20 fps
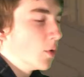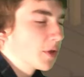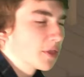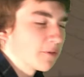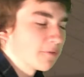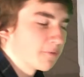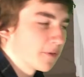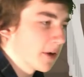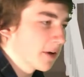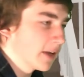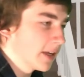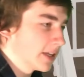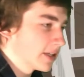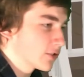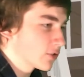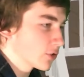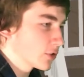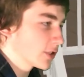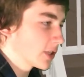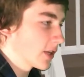With a very
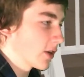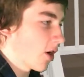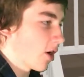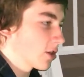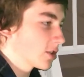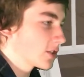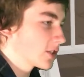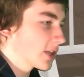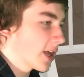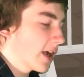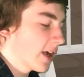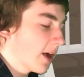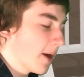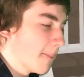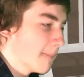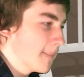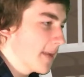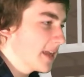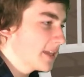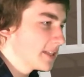interesting art style,
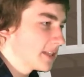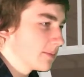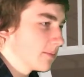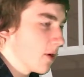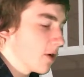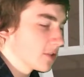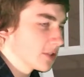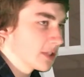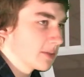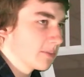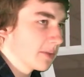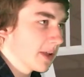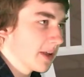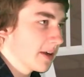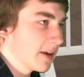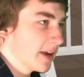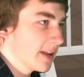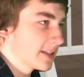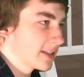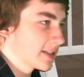amazing
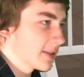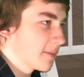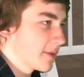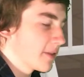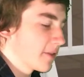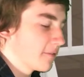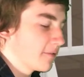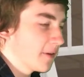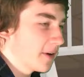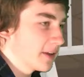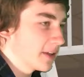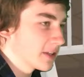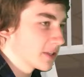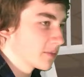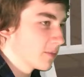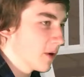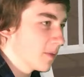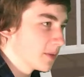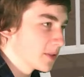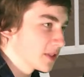multiplayer, and some of the
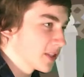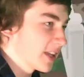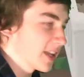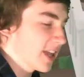funniest moments